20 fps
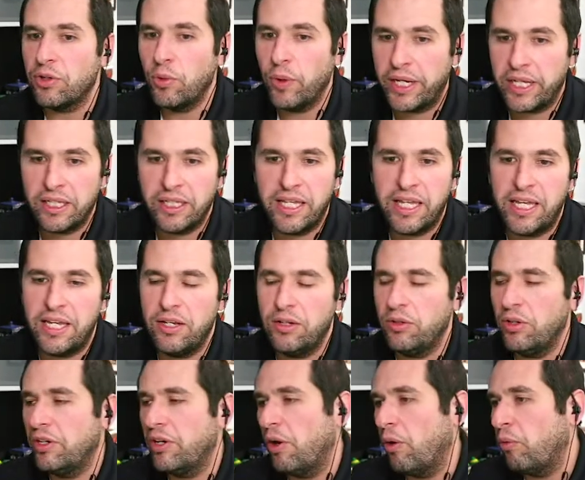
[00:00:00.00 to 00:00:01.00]
quickly,
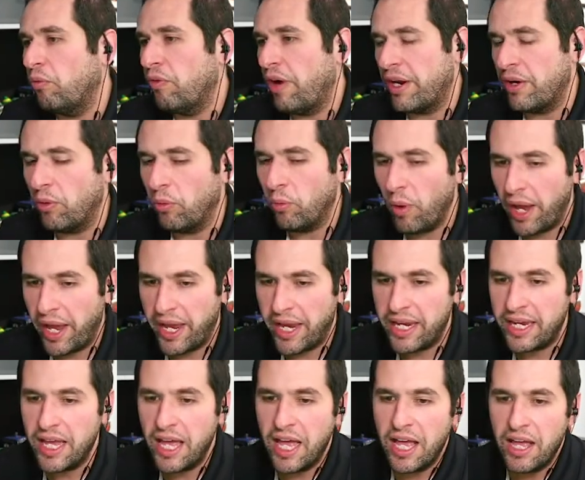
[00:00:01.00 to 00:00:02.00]
you know, right
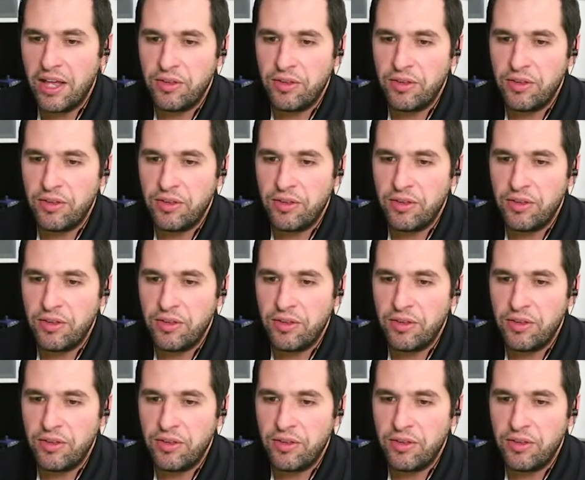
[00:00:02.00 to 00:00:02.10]
away.